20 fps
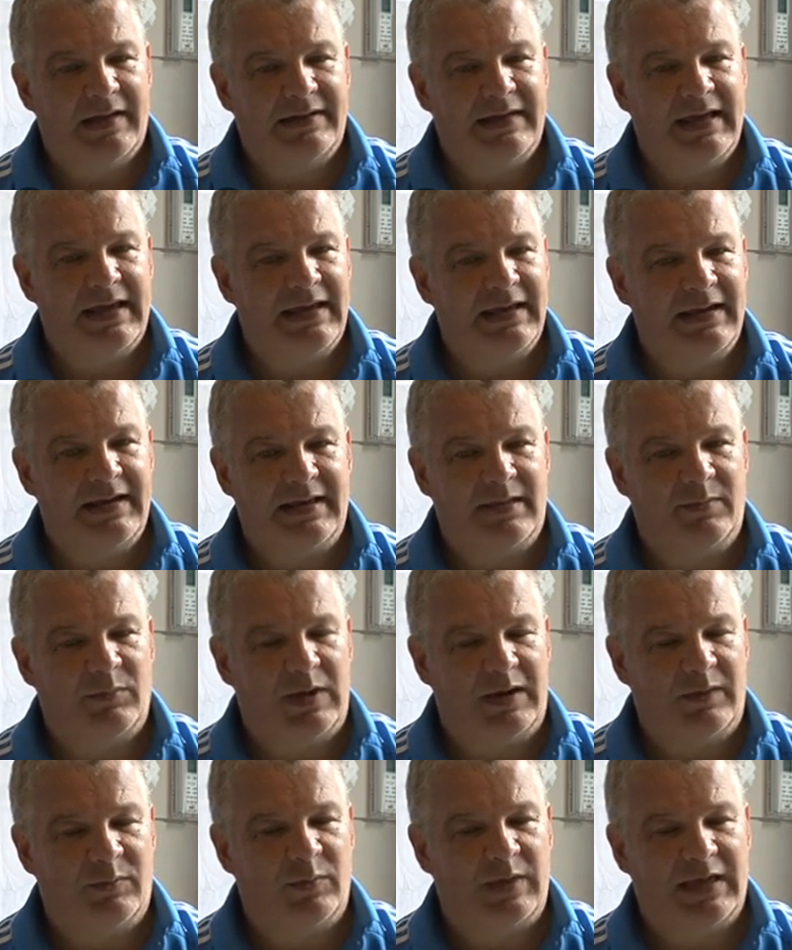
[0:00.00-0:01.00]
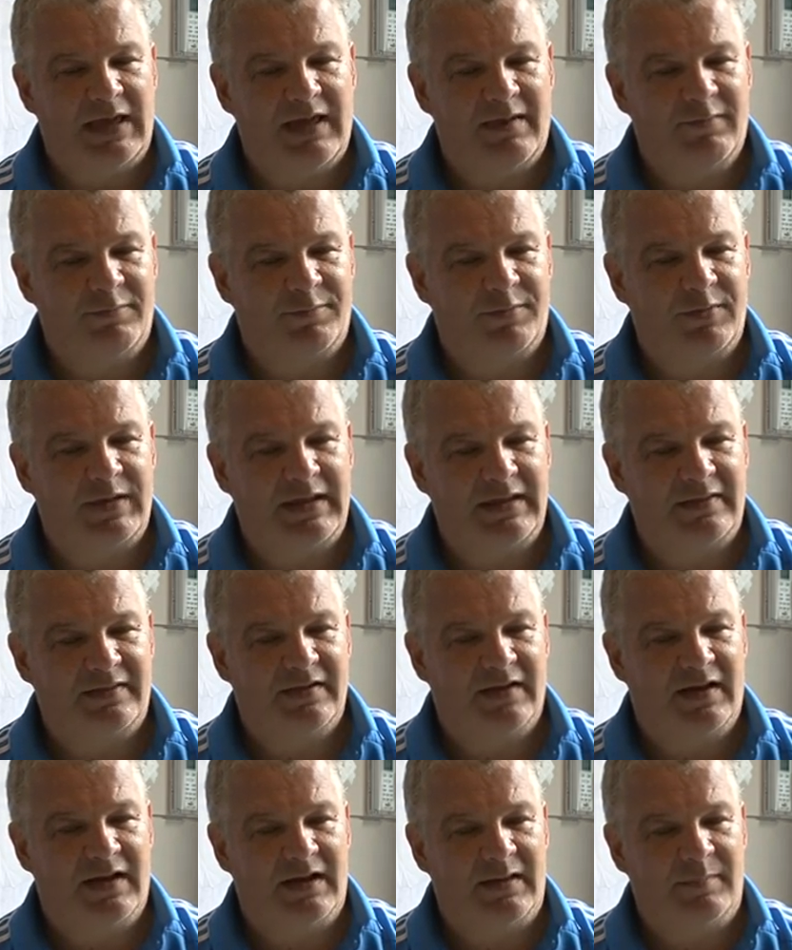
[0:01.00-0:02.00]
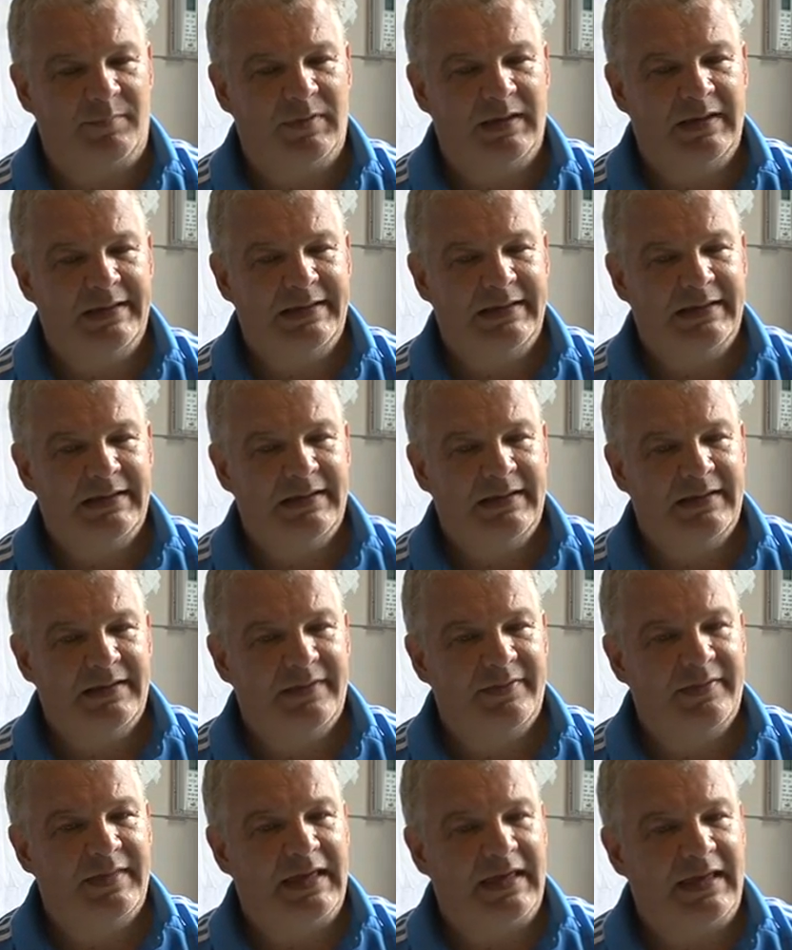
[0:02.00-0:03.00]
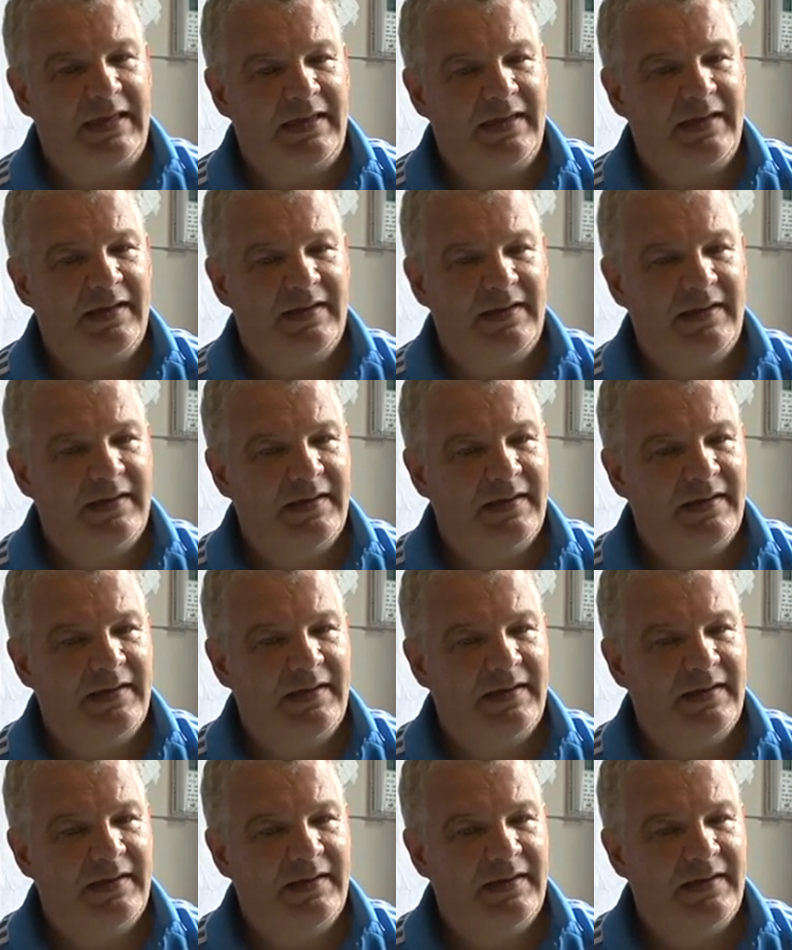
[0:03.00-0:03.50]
daily when we have free time, they